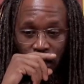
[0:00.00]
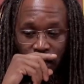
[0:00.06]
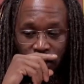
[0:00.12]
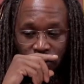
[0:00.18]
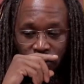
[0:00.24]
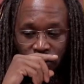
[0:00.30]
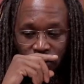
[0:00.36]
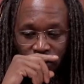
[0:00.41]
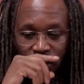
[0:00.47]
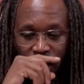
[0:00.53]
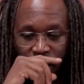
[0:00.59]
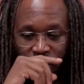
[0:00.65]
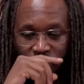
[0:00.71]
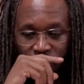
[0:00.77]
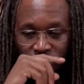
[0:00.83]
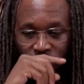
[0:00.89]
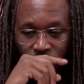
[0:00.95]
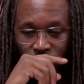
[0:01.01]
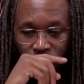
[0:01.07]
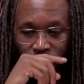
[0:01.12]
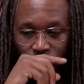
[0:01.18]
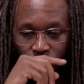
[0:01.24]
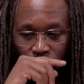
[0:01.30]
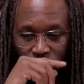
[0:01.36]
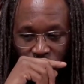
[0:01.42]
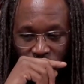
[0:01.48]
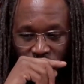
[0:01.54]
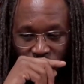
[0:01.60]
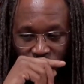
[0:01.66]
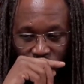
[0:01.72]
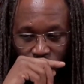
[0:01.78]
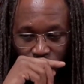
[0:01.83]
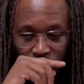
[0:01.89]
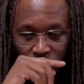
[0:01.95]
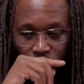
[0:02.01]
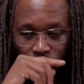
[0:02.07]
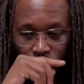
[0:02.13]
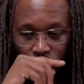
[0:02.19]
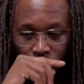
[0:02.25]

That's what this is about.